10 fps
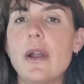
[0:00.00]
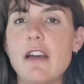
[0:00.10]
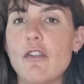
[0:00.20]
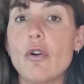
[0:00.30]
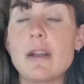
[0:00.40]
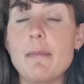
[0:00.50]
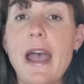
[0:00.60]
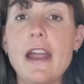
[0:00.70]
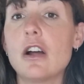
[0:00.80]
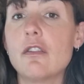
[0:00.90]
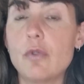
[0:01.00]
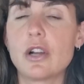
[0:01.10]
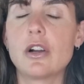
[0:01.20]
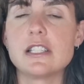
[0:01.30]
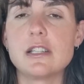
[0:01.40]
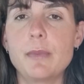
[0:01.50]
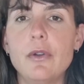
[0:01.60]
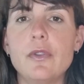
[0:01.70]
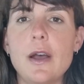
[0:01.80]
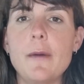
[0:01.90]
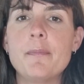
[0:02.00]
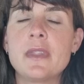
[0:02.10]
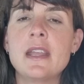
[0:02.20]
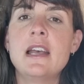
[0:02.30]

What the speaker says: have already paid off what it cost to build them,